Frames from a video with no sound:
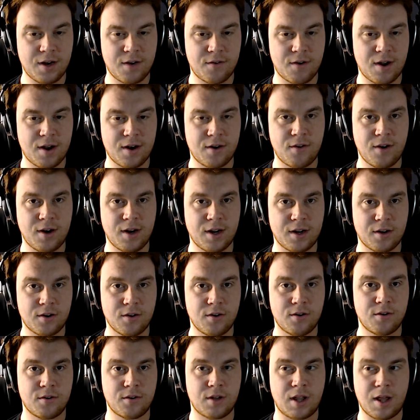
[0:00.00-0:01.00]
rendering
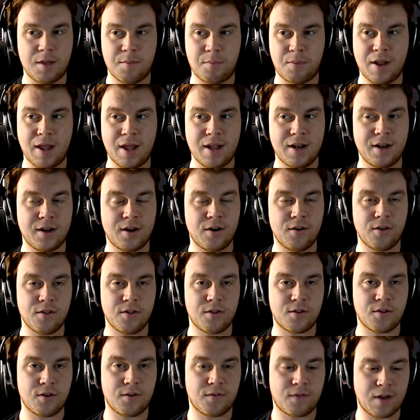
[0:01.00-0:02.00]
or like Blender and
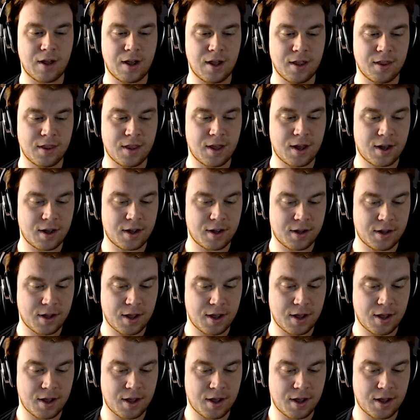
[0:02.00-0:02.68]
stuff like that,